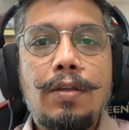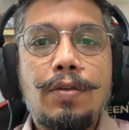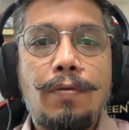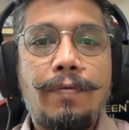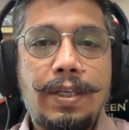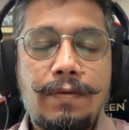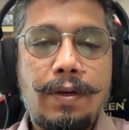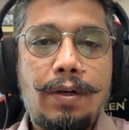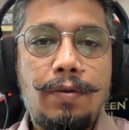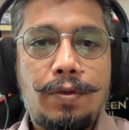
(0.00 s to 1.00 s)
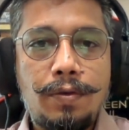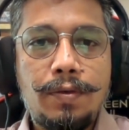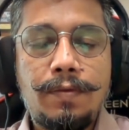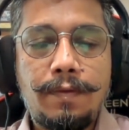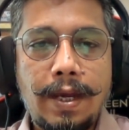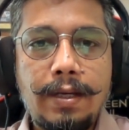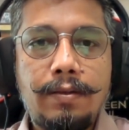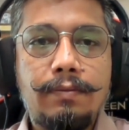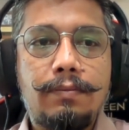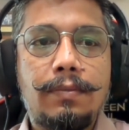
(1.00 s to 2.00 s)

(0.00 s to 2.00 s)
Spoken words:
So which one to choose when